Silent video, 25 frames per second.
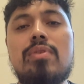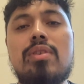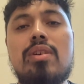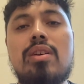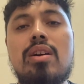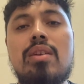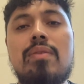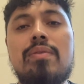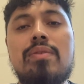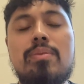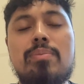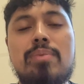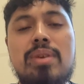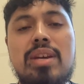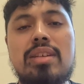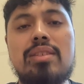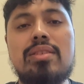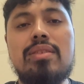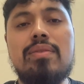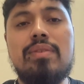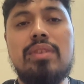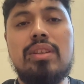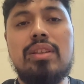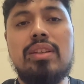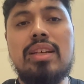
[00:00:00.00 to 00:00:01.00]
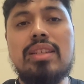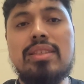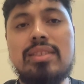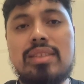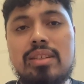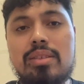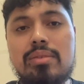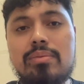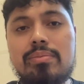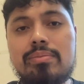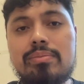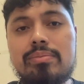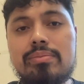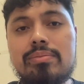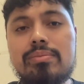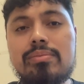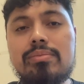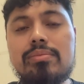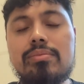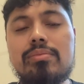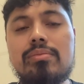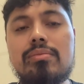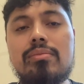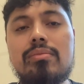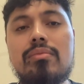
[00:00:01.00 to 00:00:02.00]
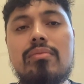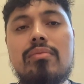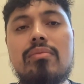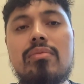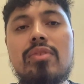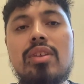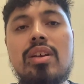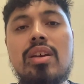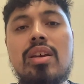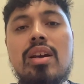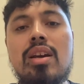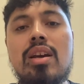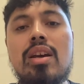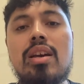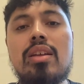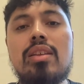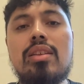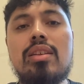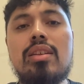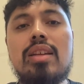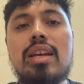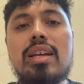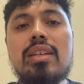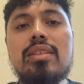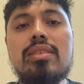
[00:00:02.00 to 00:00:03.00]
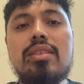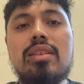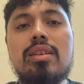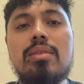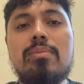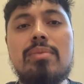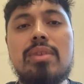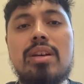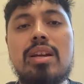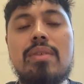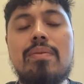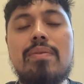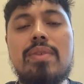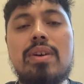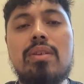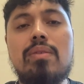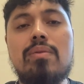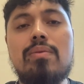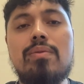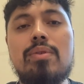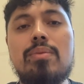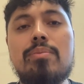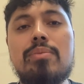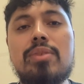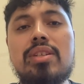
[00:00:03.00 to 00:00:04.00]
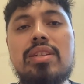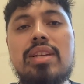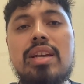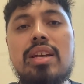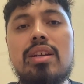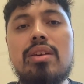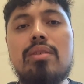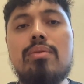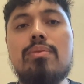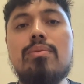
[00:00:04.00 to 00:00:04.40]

of the pace of the lesson. The next theme that I found from the data